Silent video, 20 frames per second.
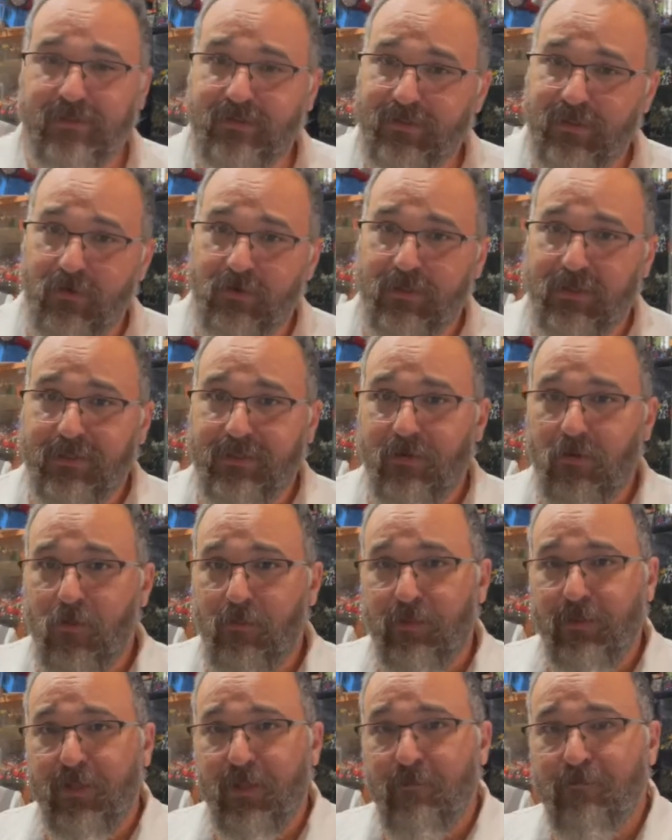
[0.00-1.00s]
Don't need to
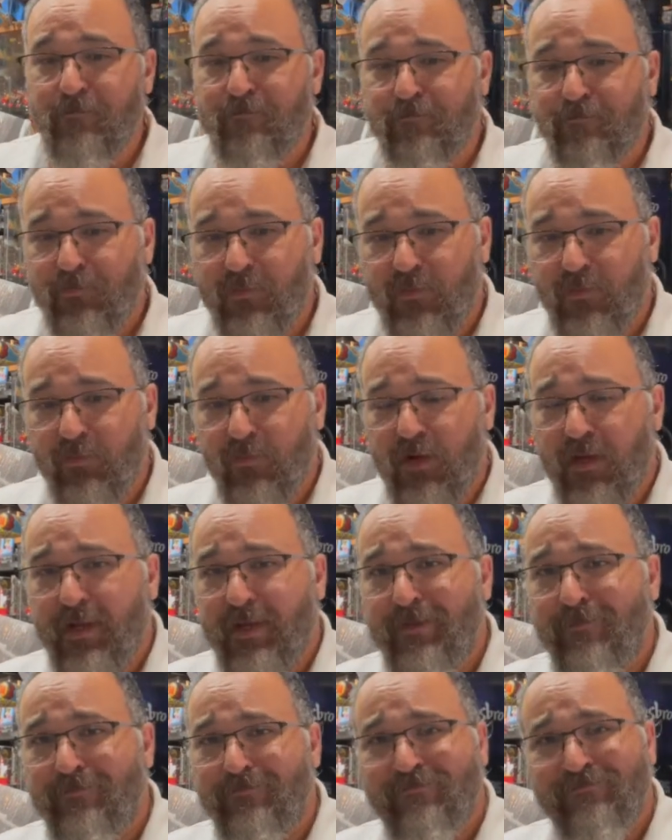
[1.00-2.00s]
open them.
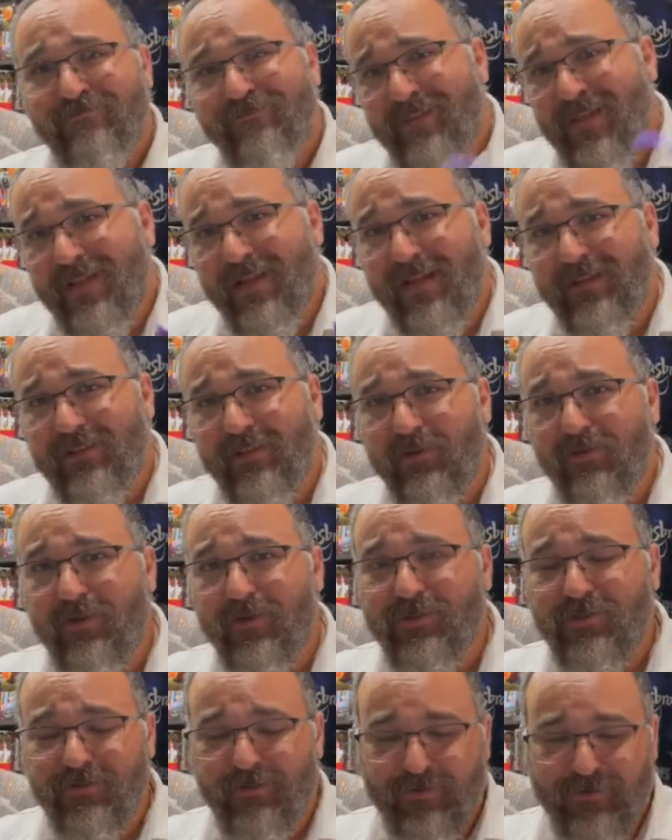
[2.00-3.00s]
Why? I got the
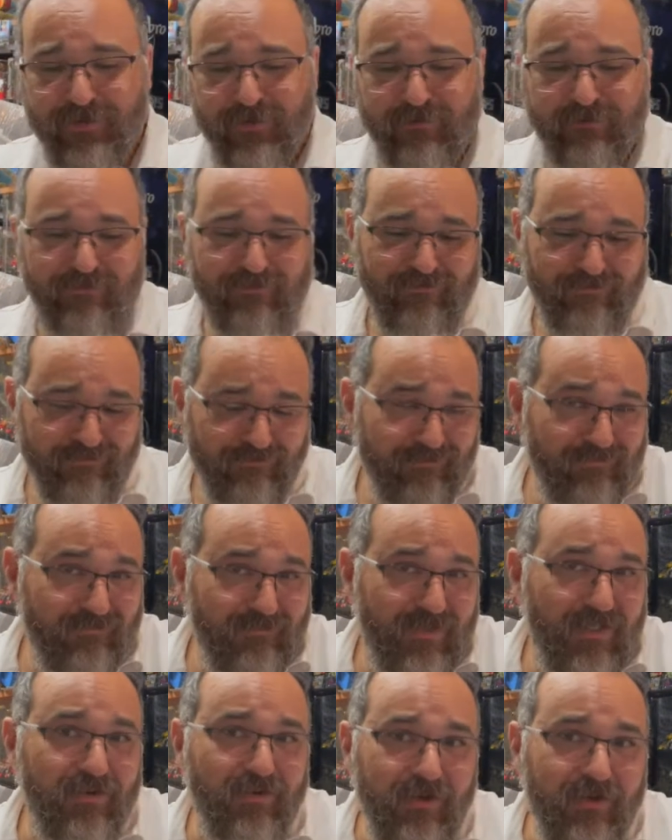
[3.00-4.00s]
originals.
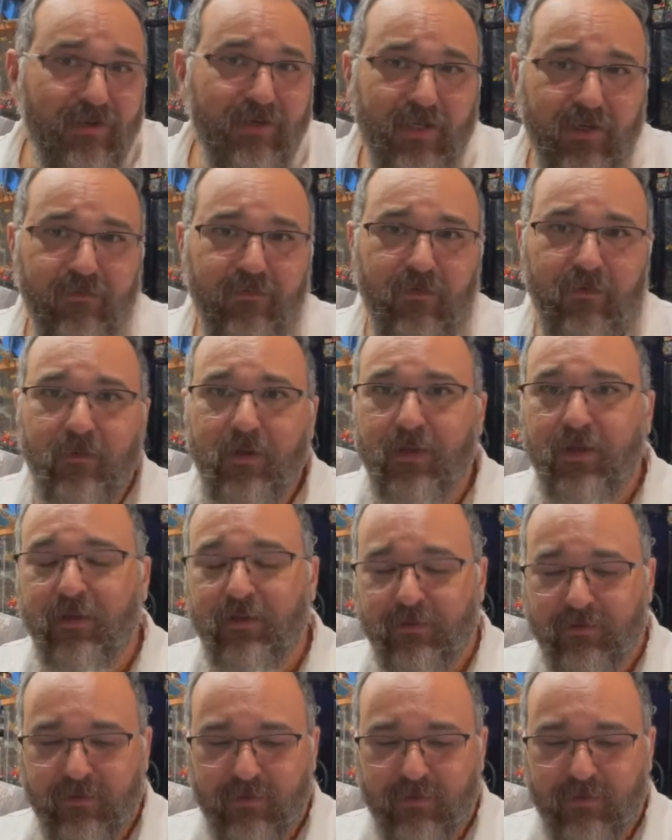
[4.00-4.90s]
They're good enough for me.